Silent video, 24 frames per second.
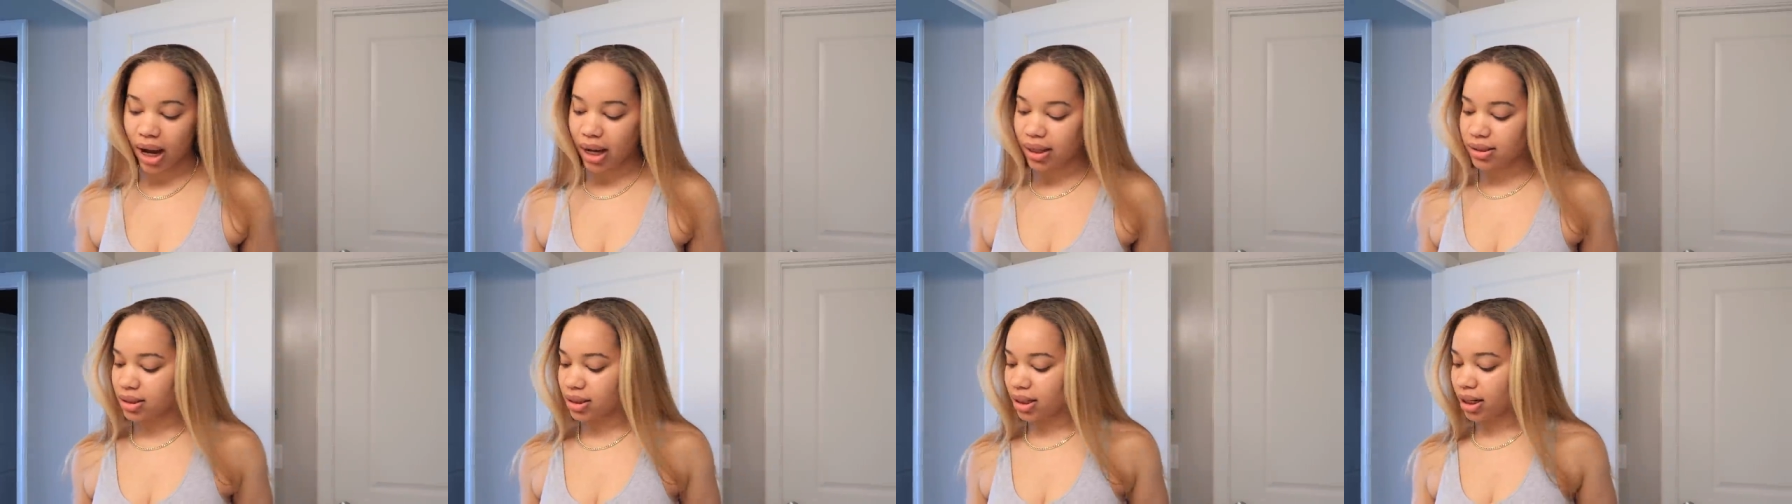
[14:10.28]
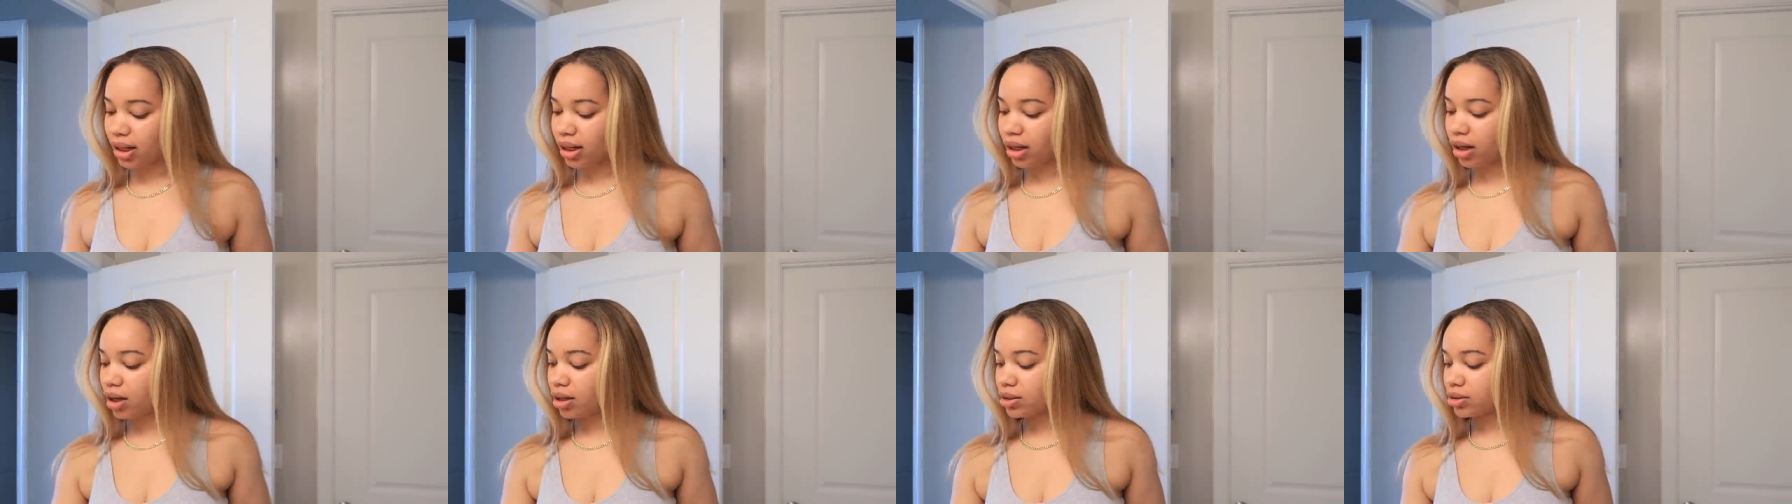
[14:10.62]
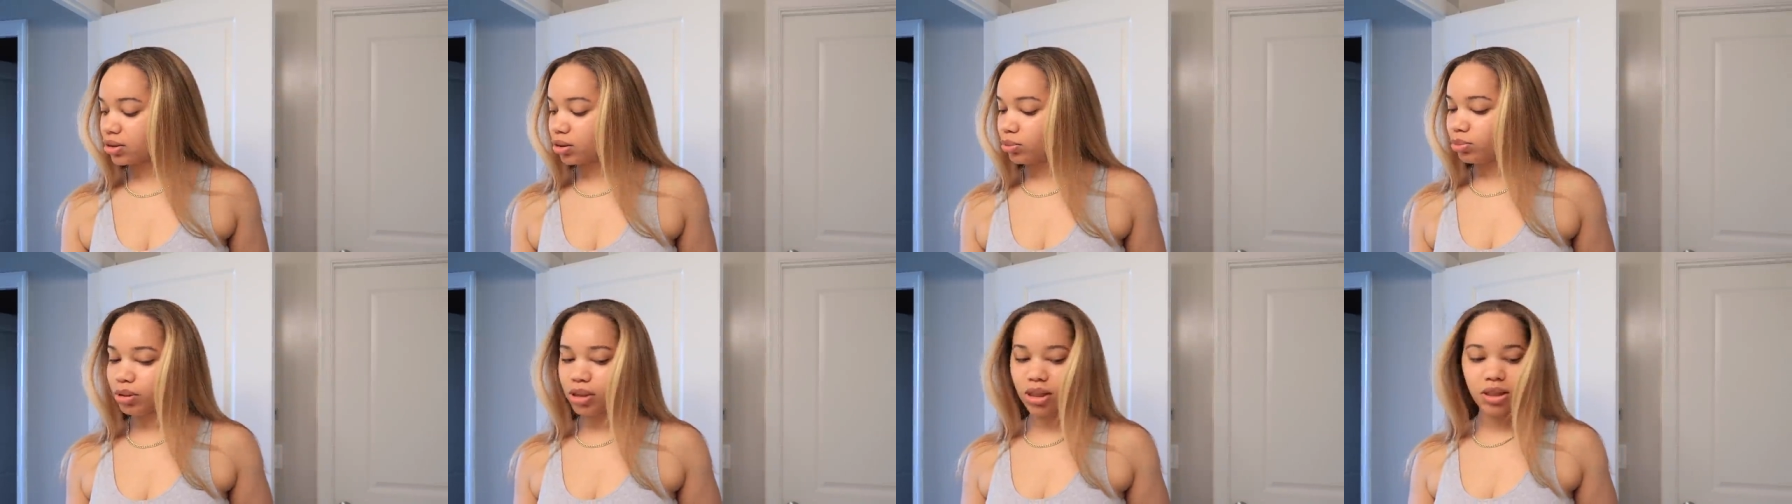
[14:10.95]
high today, y'all,
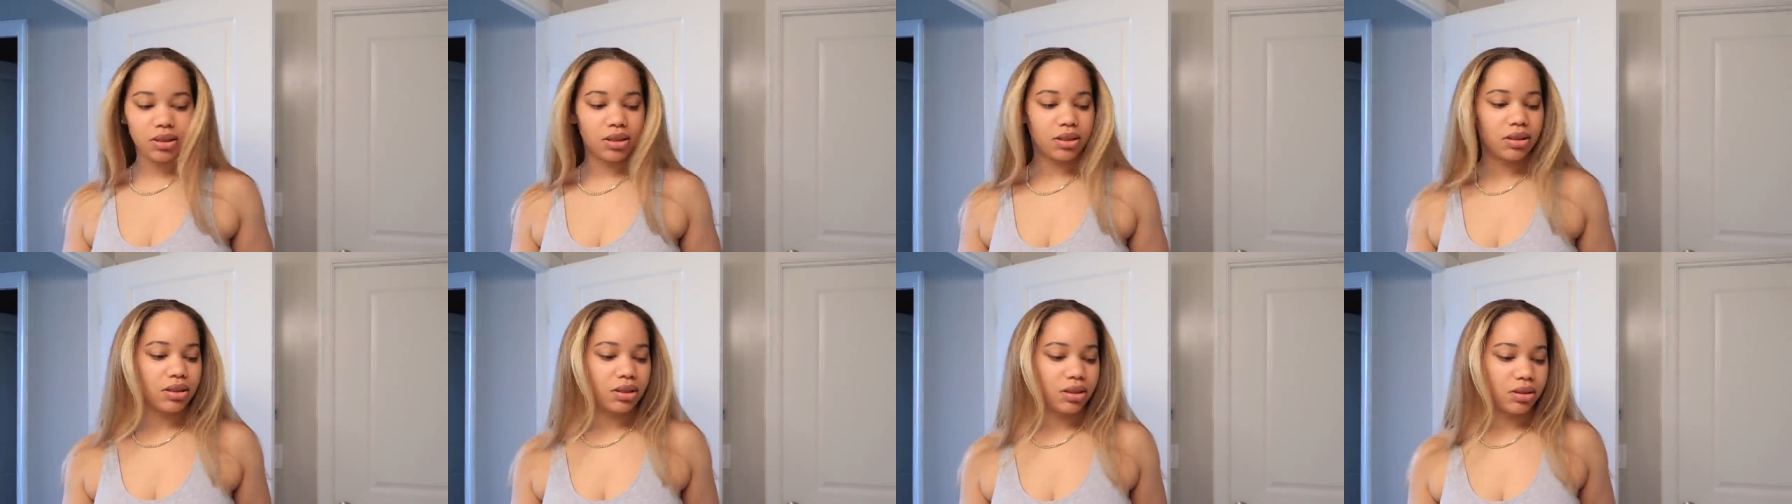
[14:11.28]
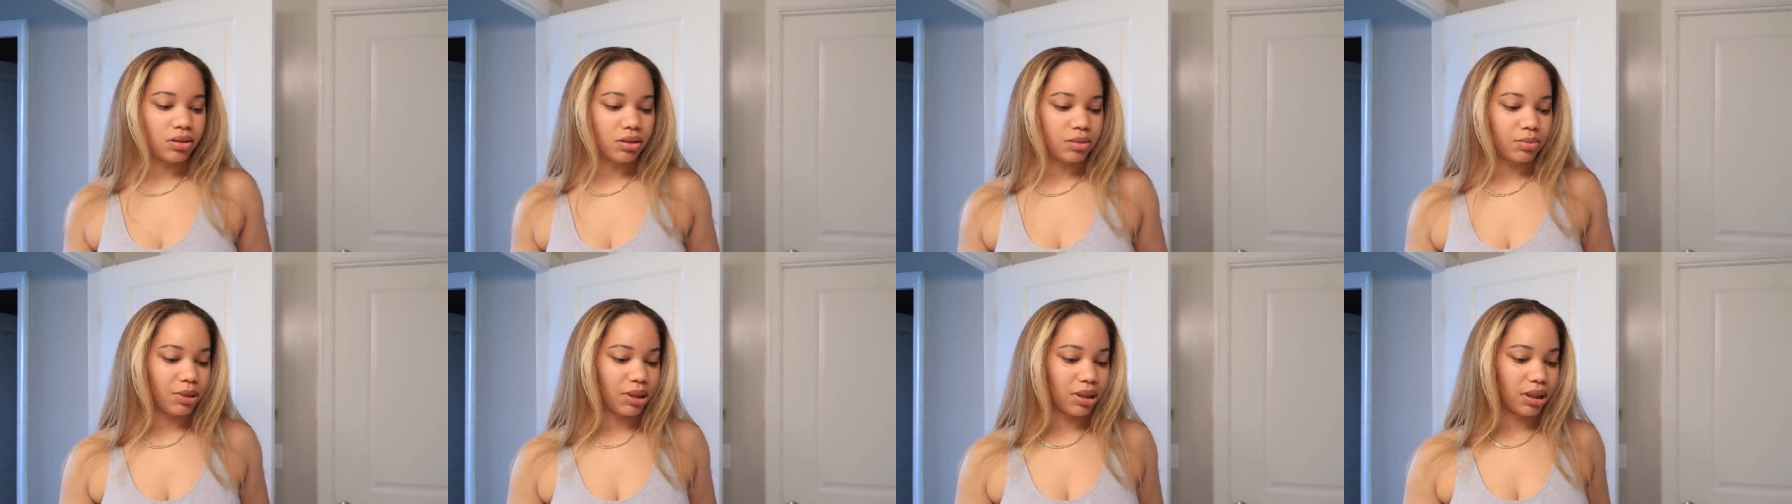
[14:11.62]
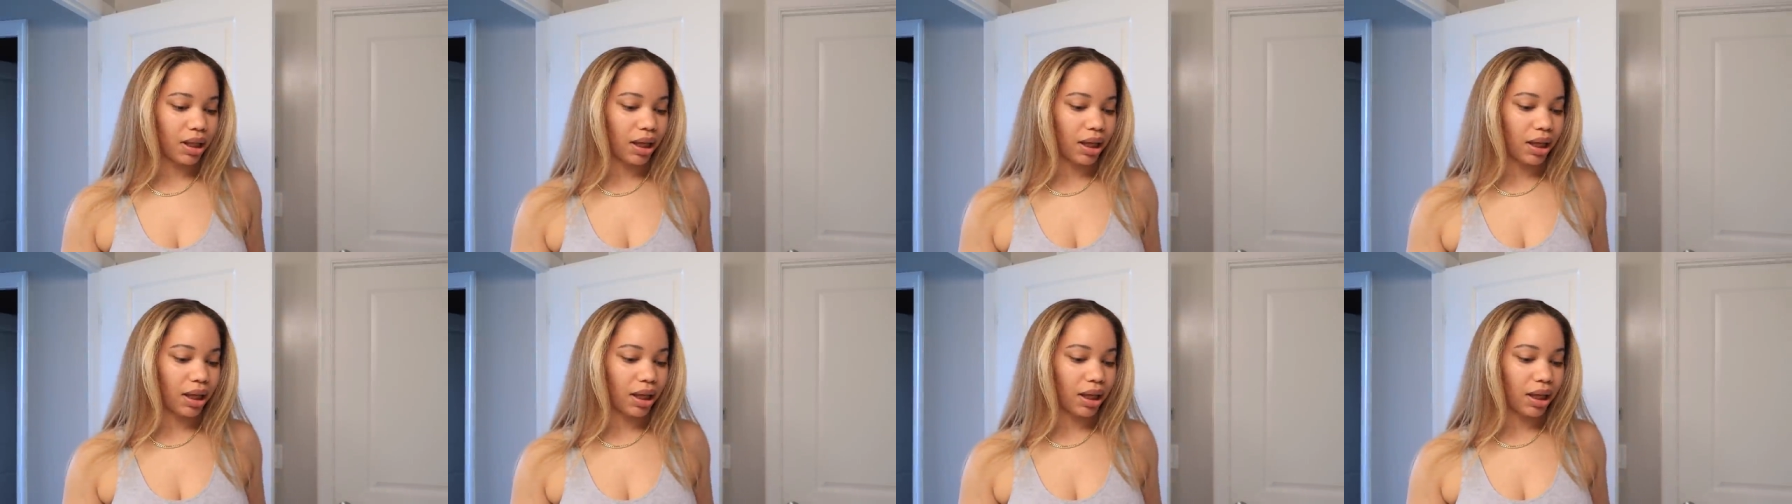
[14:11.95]
so please excuse me.